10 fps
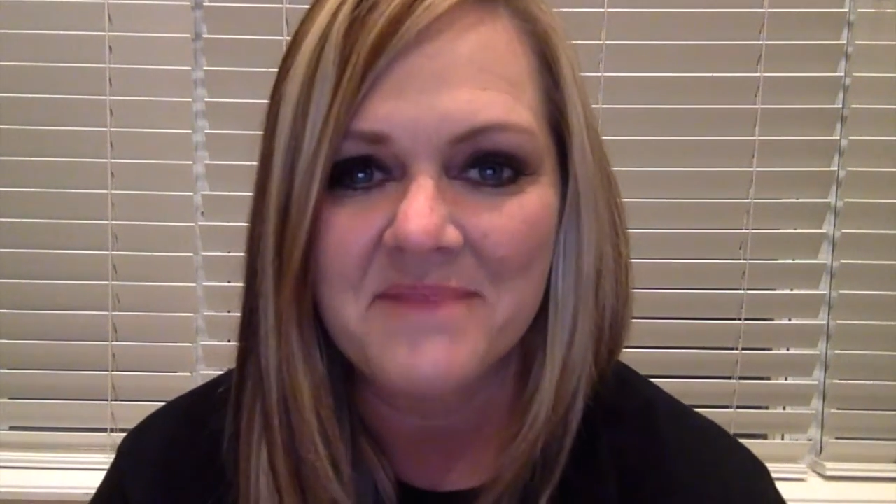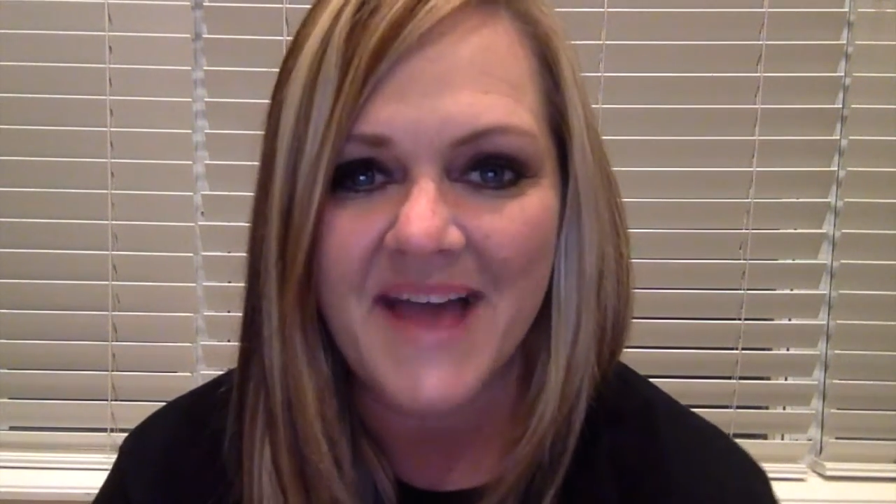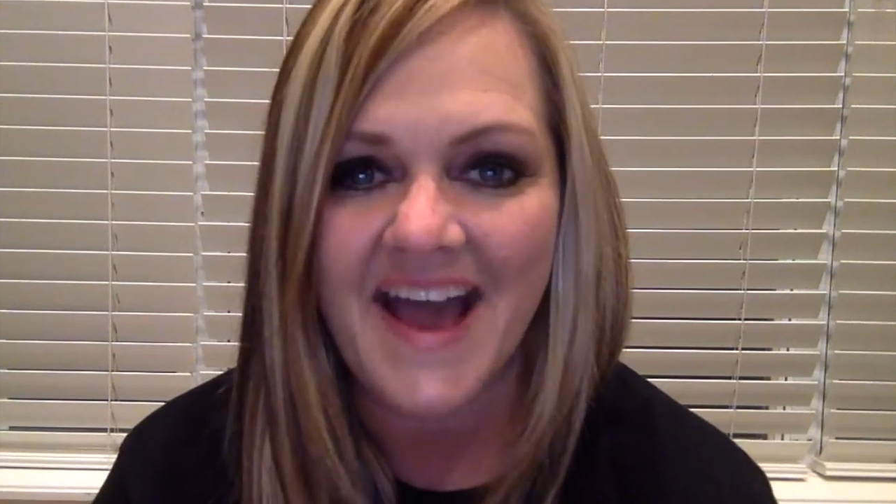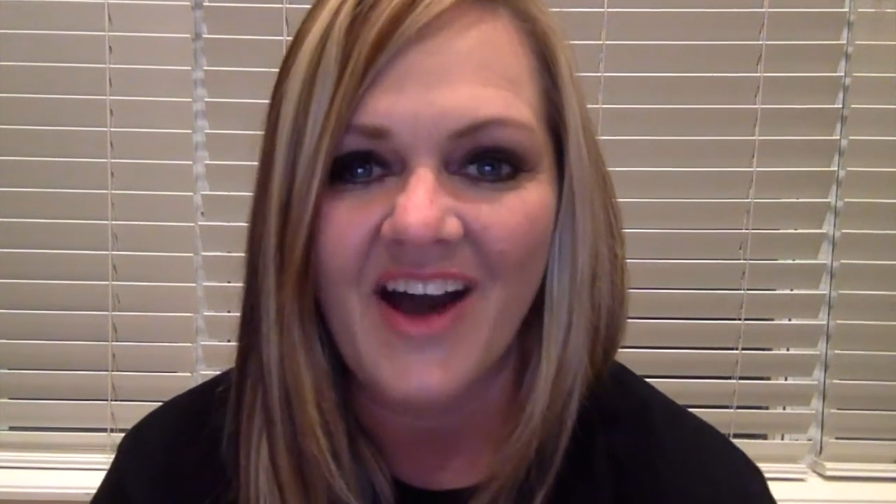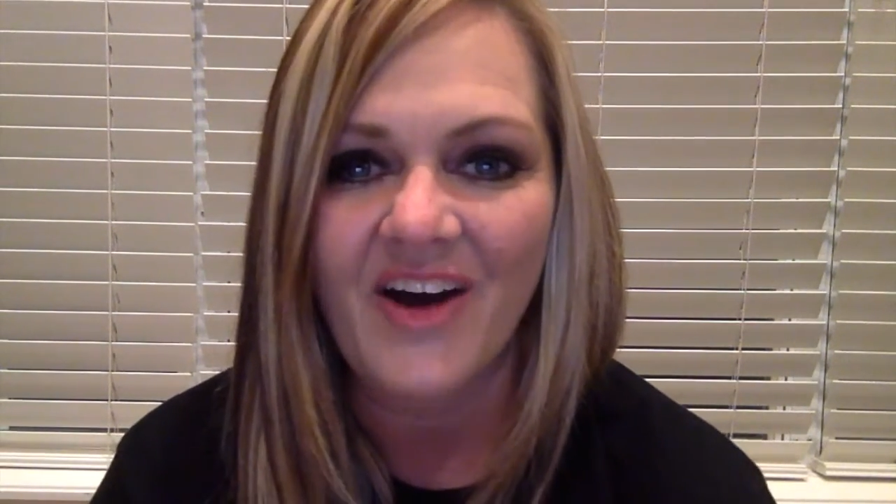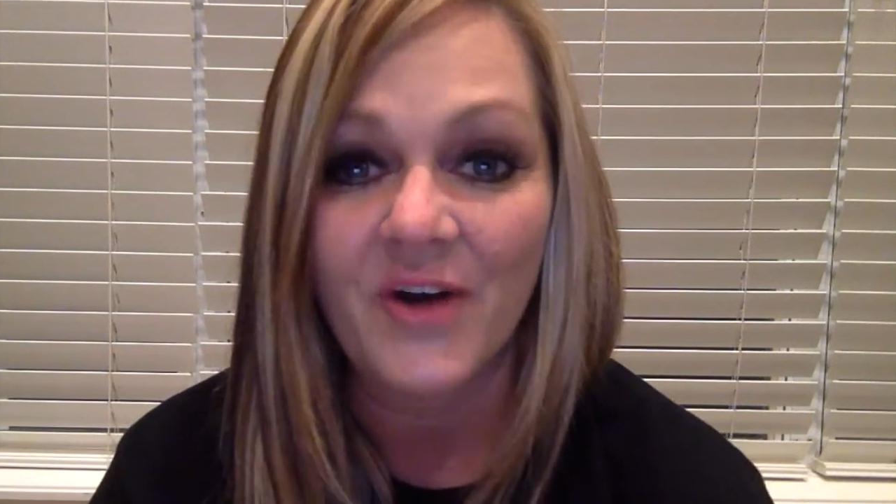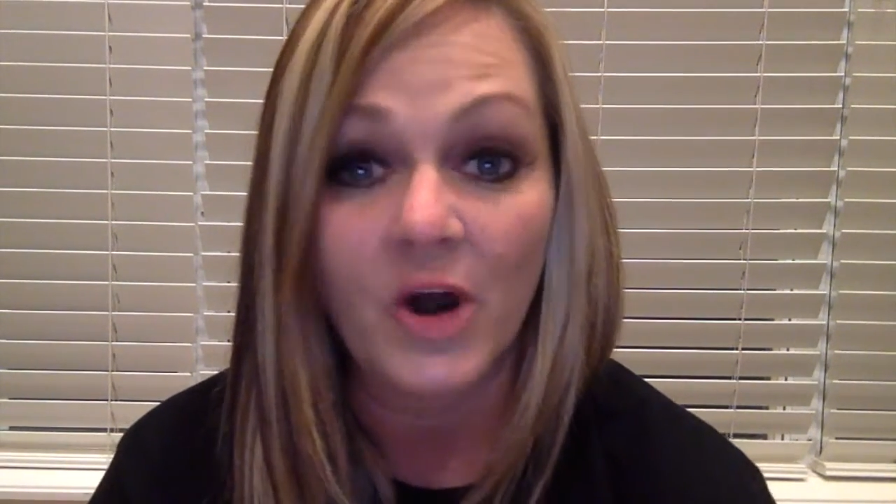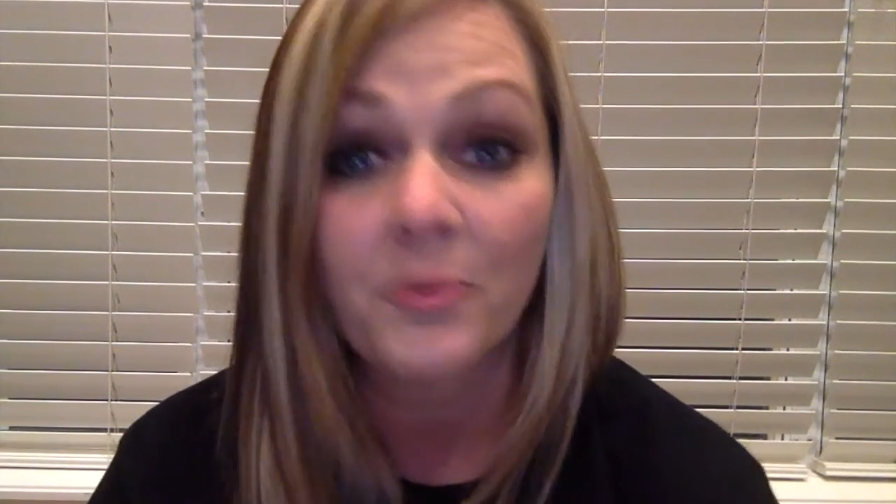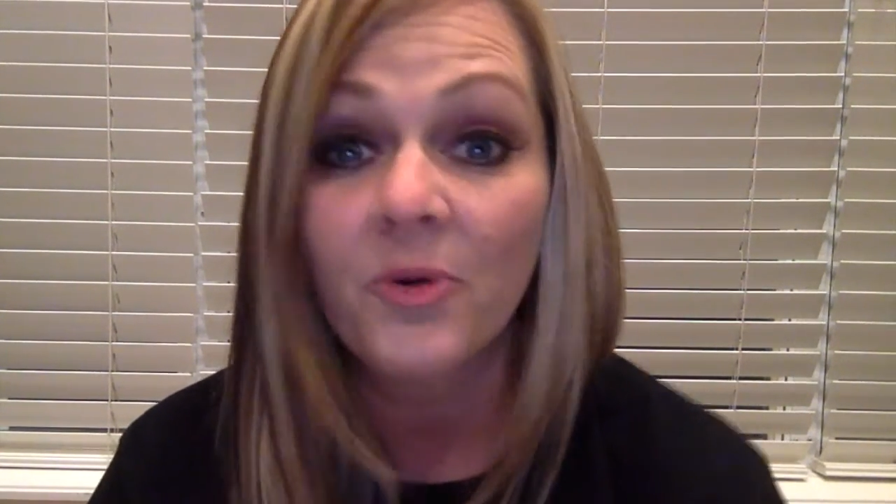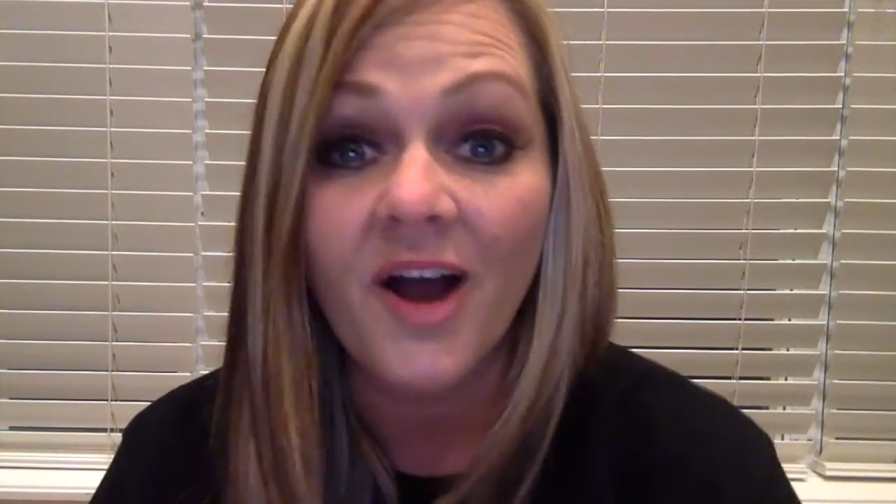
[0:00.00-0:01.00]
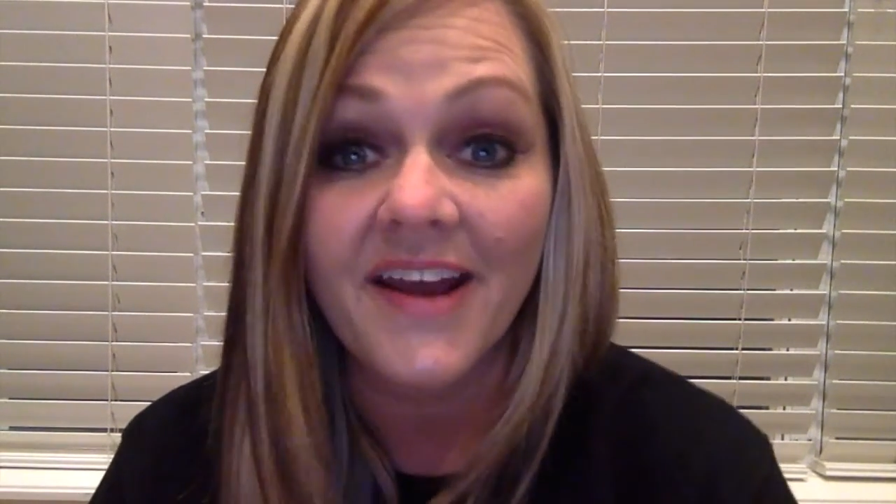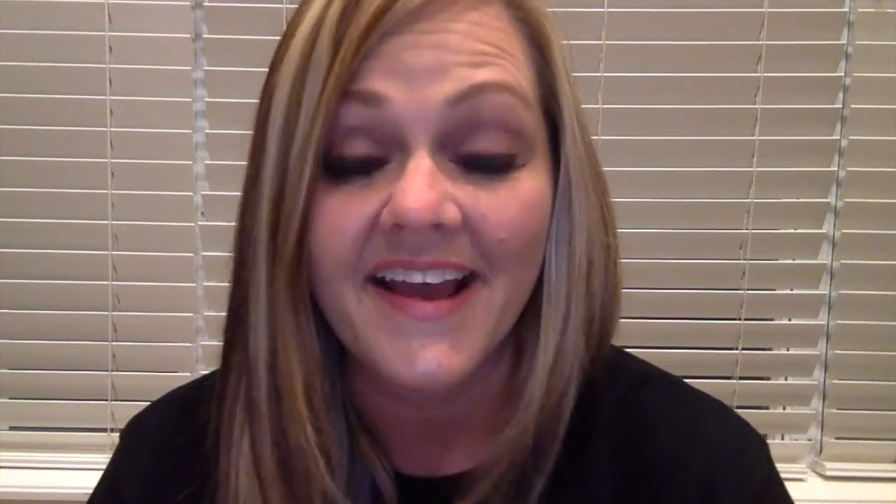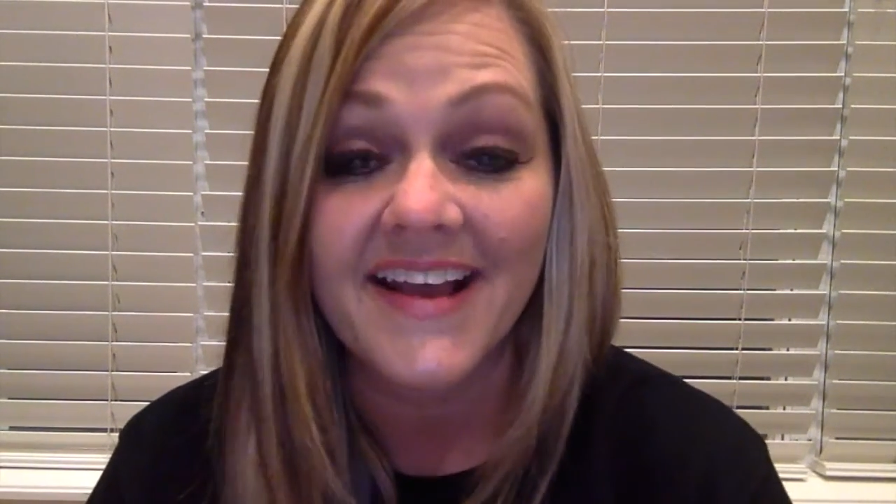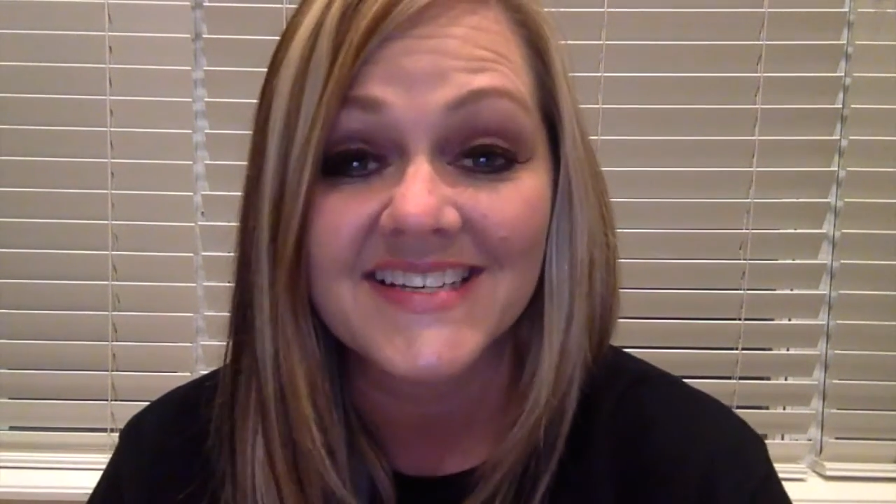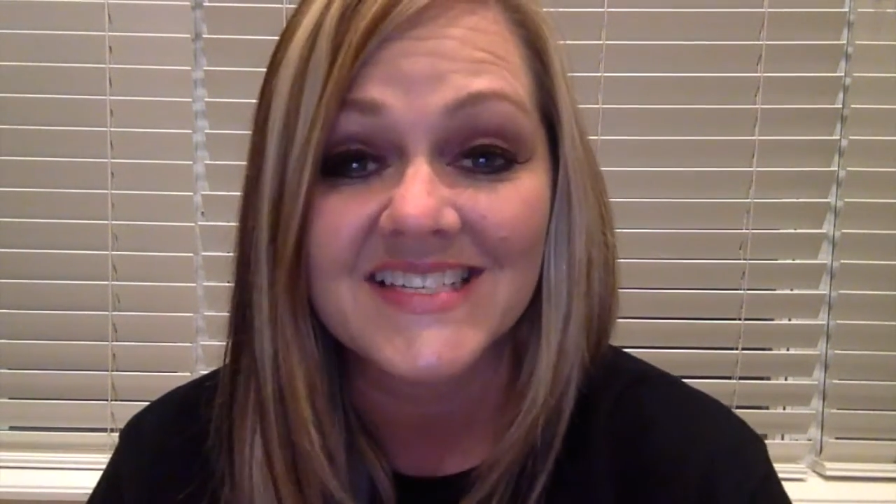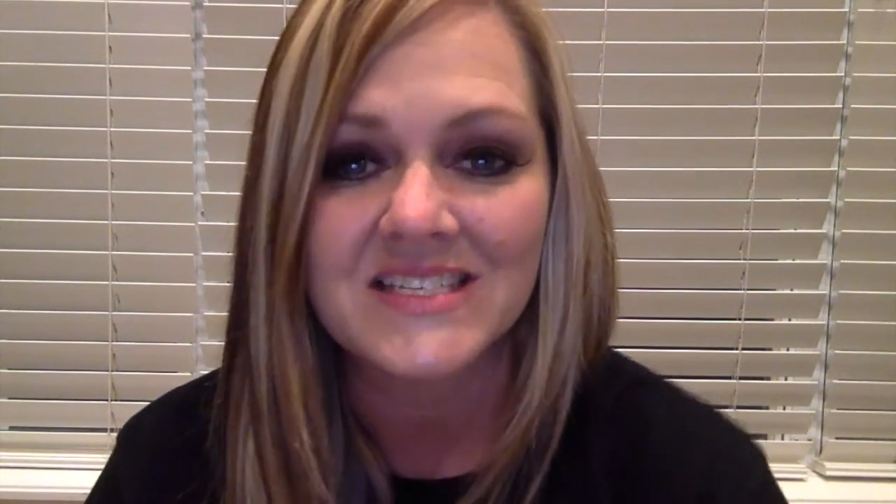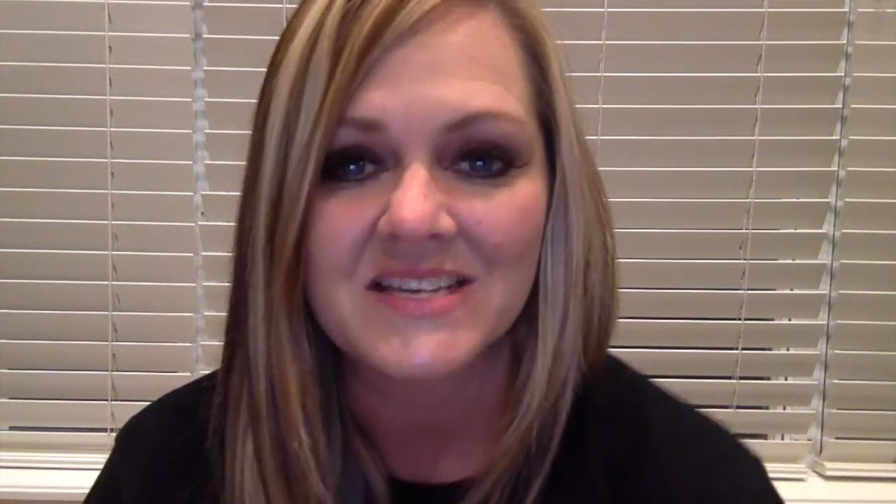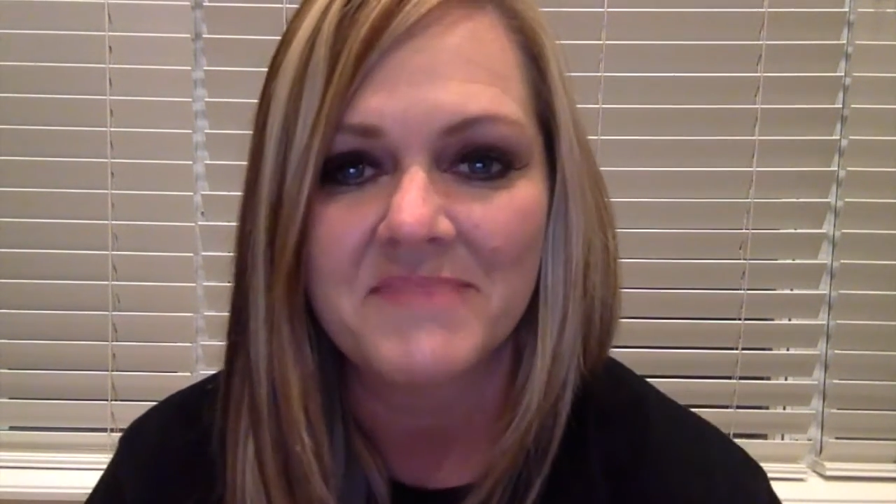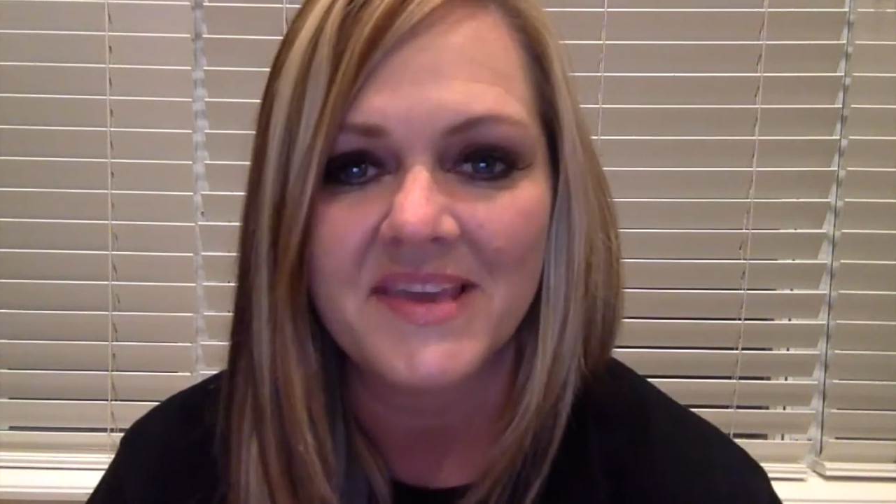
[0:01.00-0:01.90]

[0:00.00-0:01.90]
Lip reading: about our products